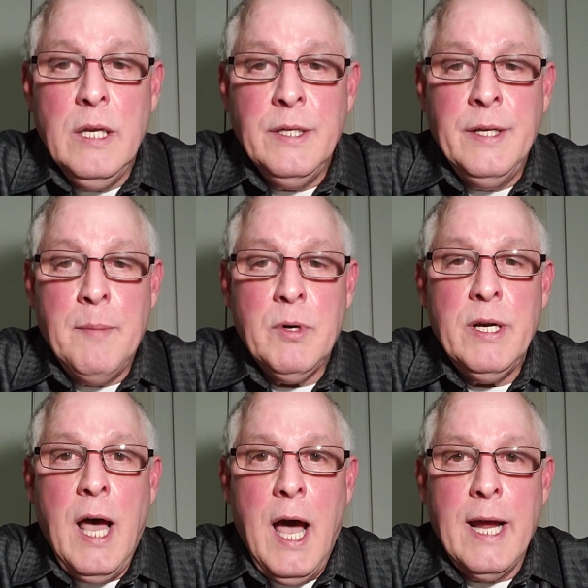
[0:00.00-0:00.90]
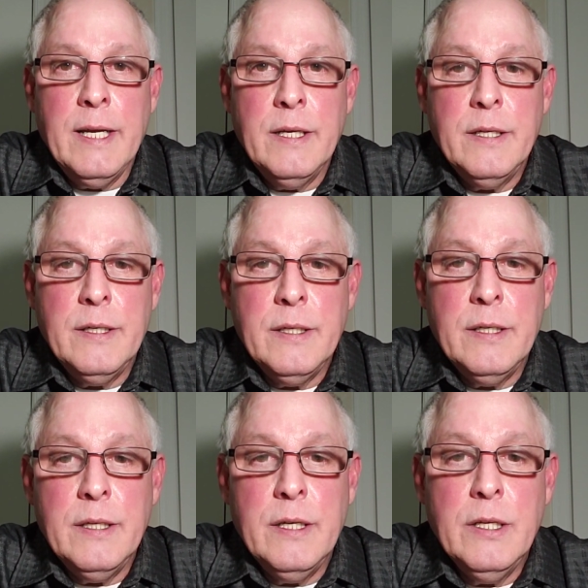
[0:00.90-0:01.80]
Number 9,
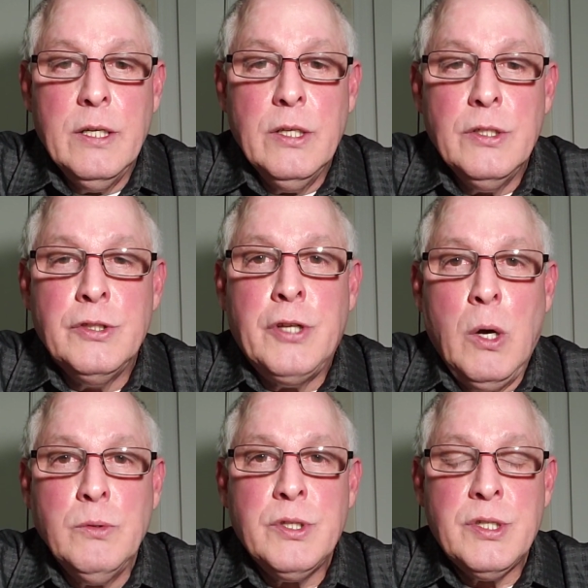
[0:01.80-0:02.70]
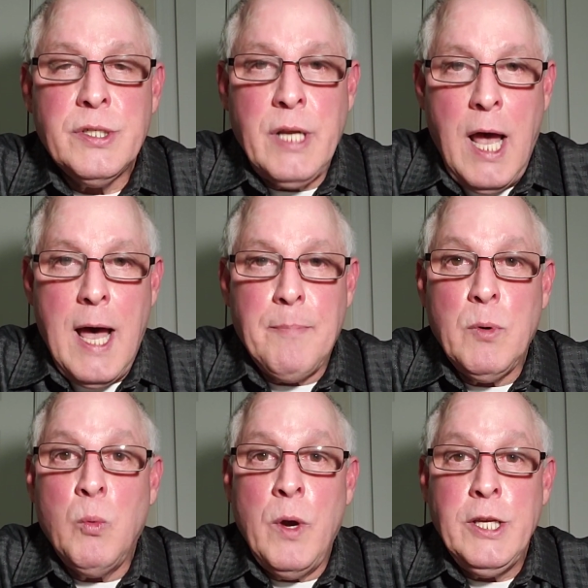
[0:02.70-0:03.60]
don't stop
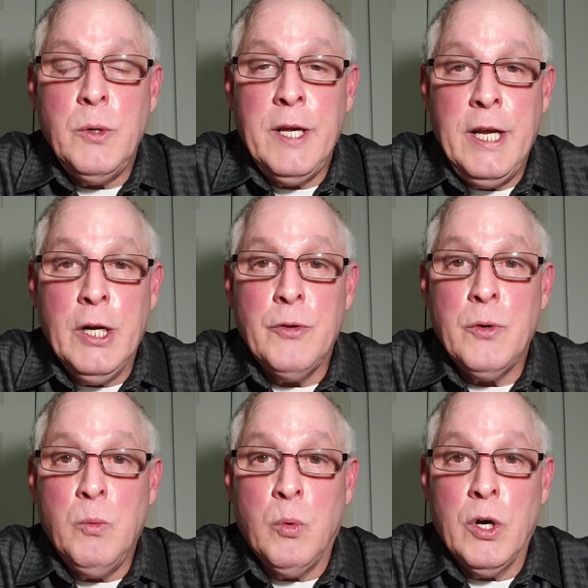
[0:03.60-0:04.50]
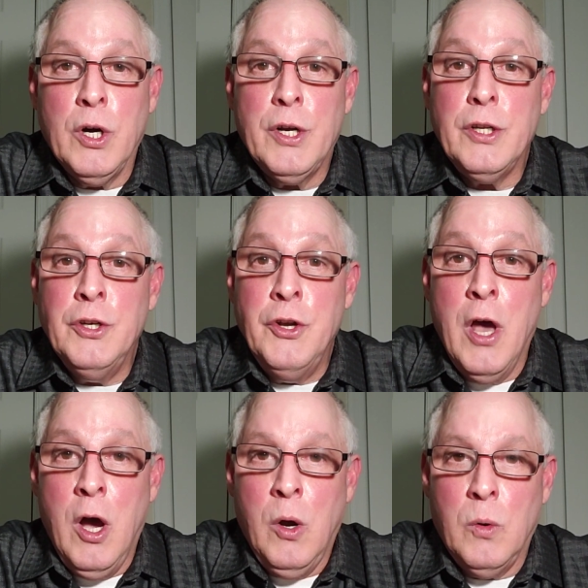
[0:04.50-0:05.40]
when you hear the word
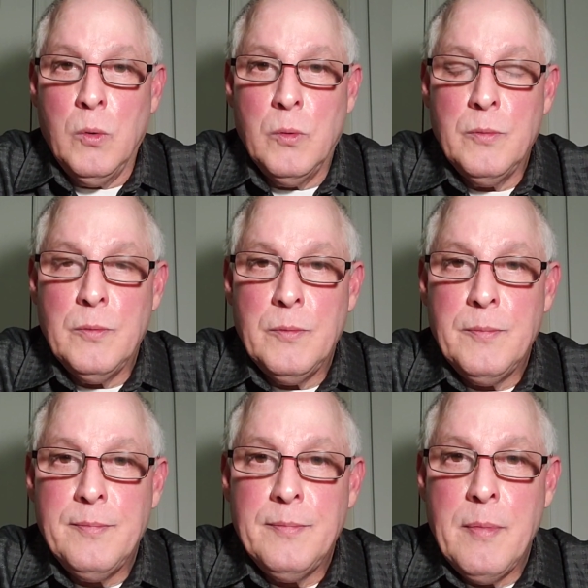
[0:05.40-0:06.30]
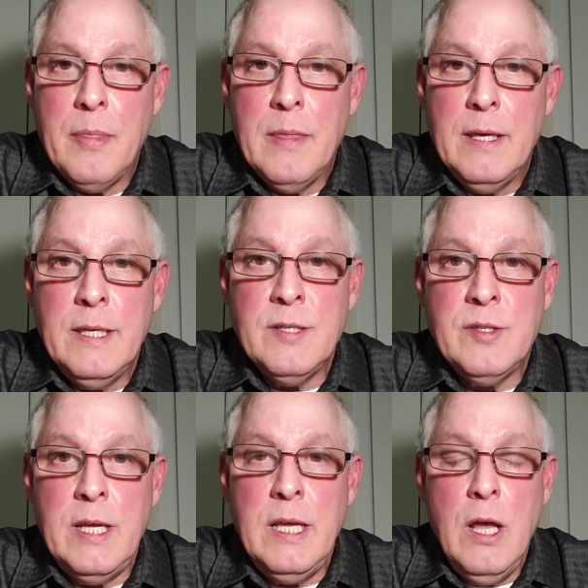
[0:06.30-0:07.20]
no. You
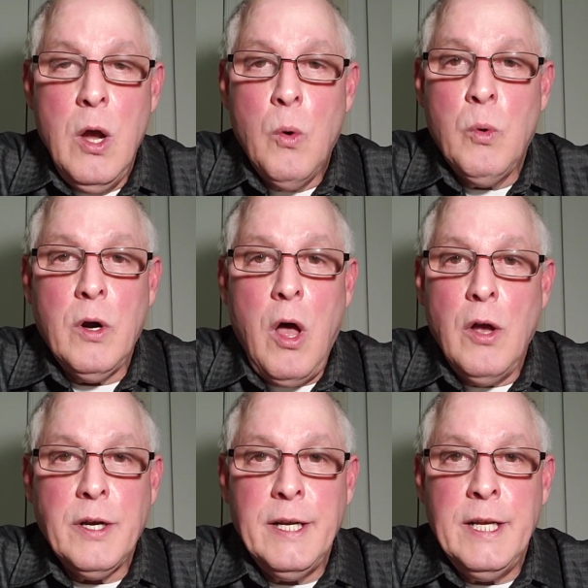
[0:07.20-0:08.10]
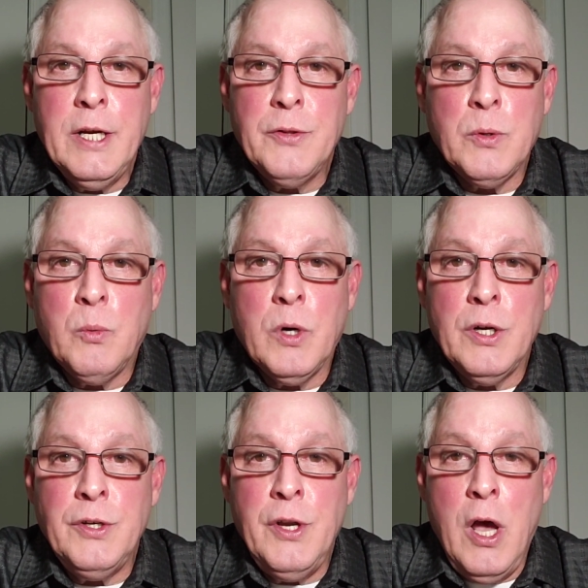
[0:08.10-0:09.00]
see, we're all going to hear the
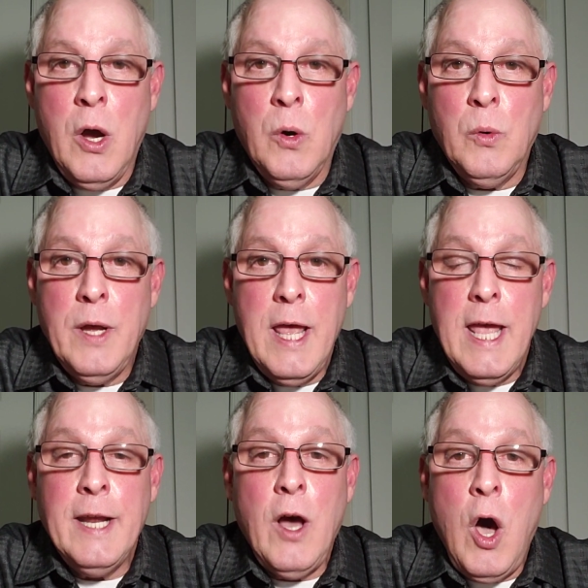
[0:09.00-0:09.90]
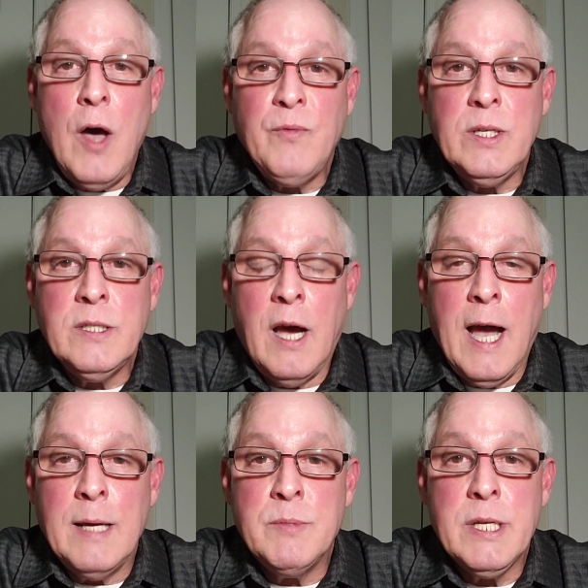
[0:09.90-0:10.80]
word no, and
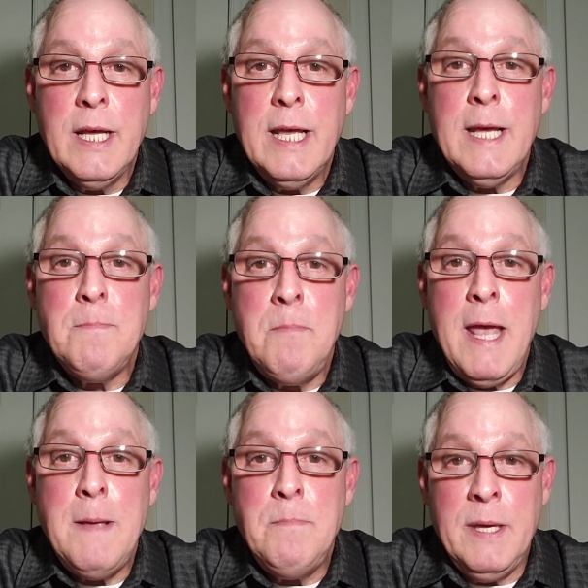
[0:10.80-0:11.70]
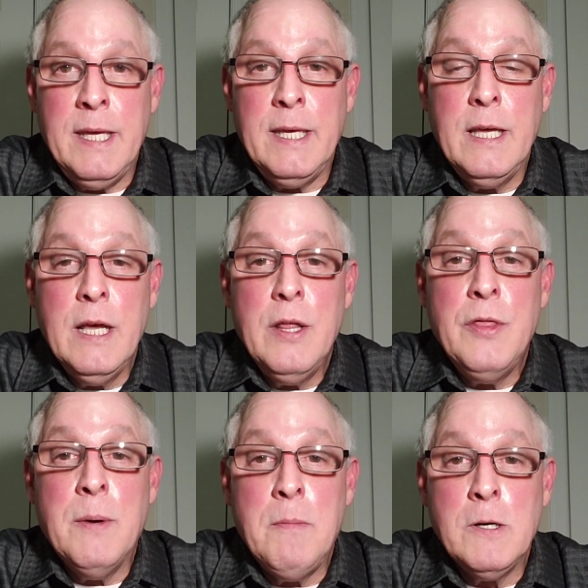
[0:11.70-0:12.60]
oftentimes it may be
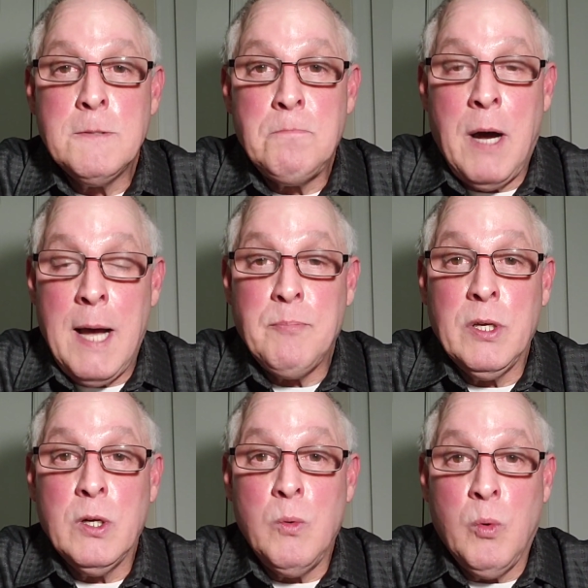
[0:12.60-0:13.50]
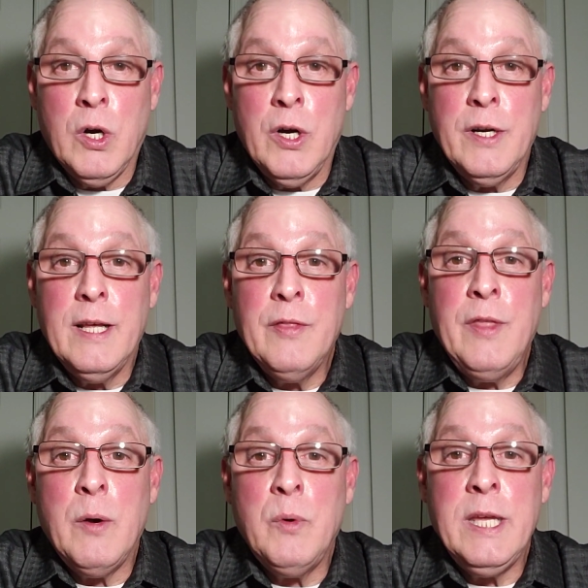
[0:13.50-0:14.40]
the most popular word
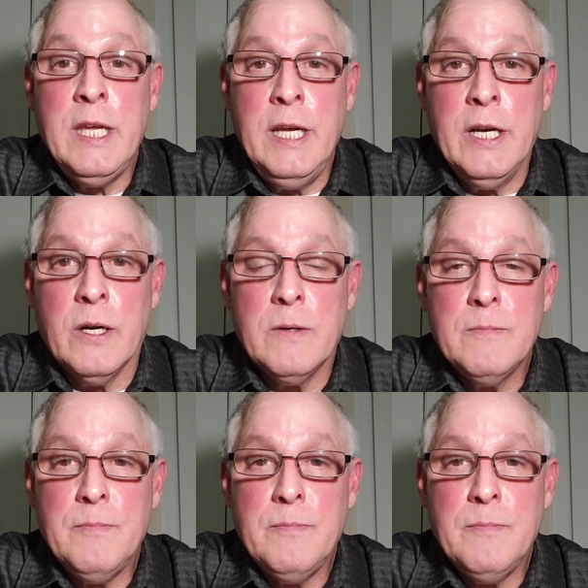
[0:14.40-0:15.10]
that we hear.